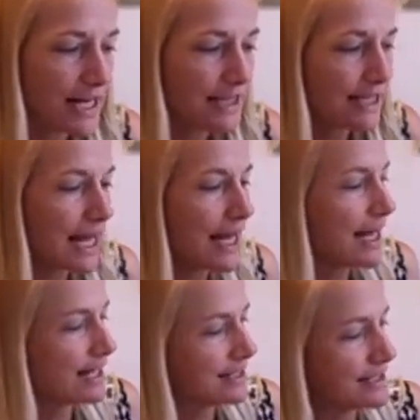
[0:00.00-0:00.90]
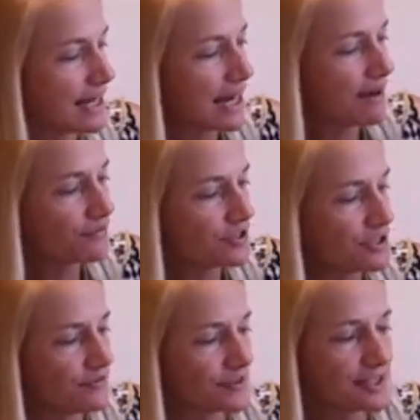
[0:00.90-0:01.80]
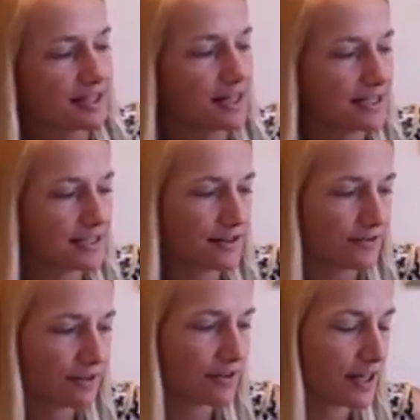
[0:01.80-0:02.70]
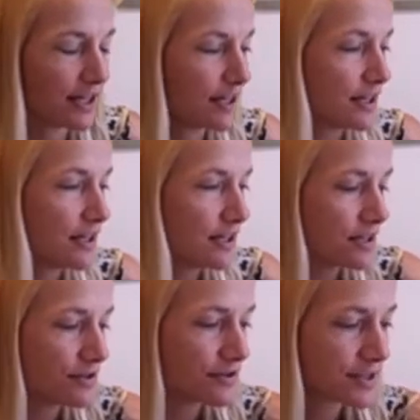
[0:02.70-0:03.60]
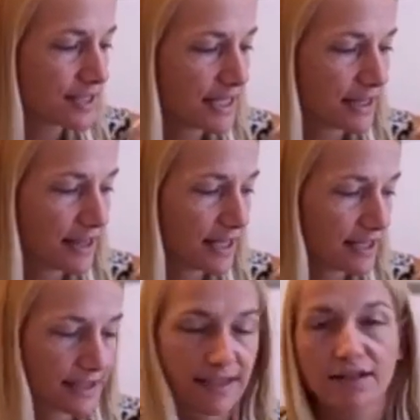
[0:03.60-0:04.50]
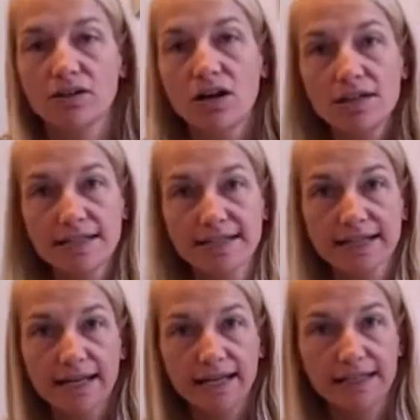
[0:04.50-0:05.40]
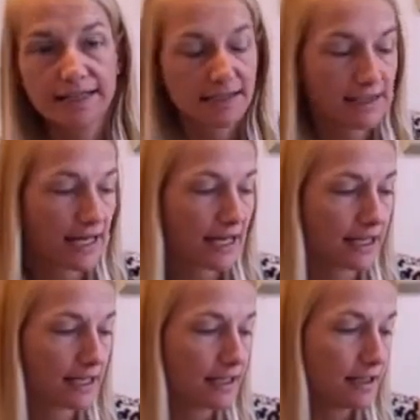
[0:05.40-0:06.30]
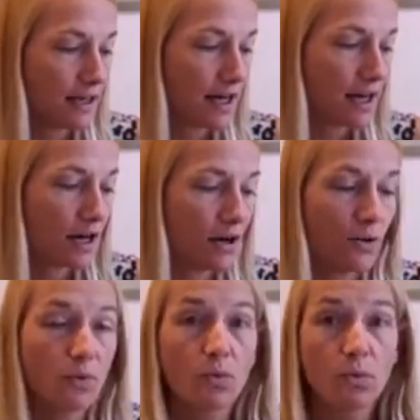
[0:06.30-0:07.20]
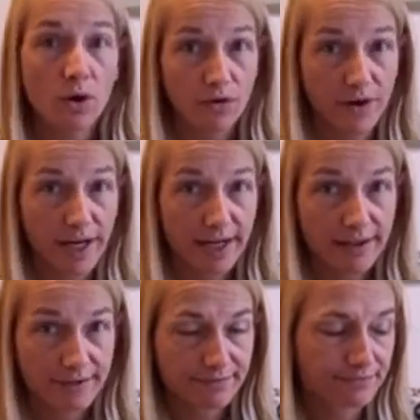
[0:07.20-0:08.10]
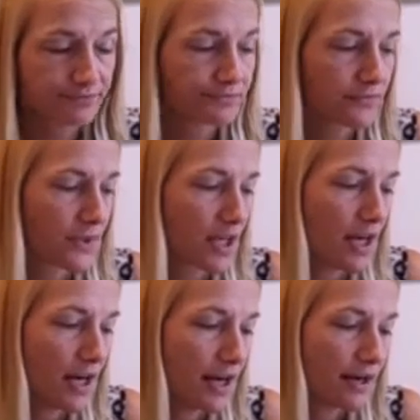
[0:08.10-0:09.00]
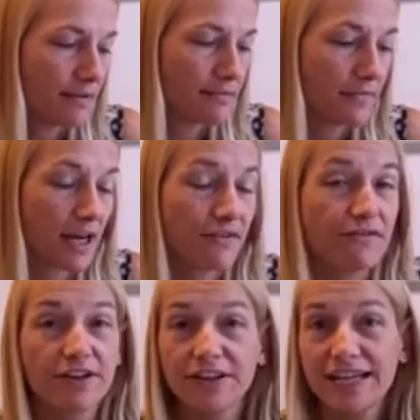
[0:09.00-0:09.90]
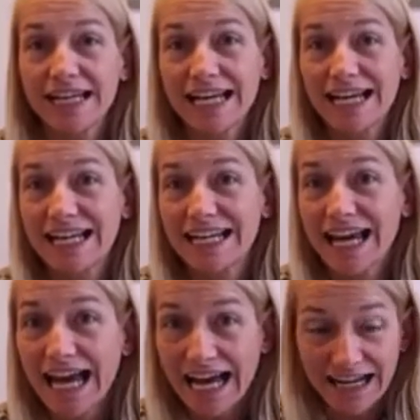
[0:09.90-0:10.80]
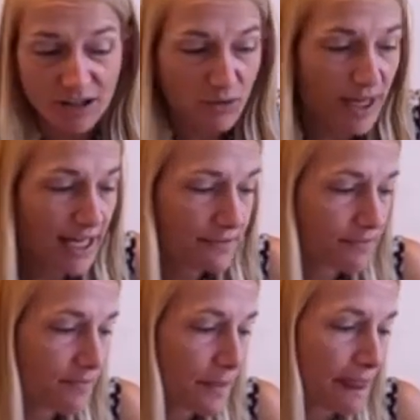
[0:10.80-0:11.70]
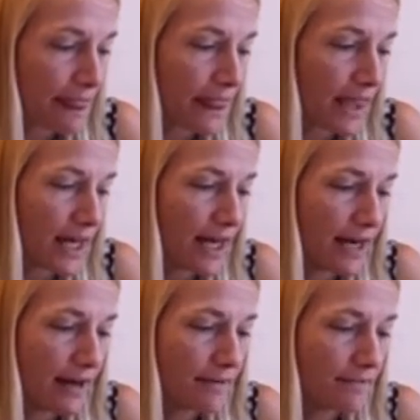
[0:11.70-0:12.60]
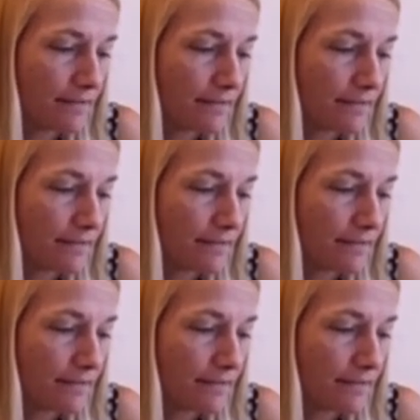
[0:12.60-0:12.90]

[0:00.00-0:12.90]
And at the end, after you've assigned everything, you'll see things that are unassigned, like uh, worry, um, feeling inadequate. Um,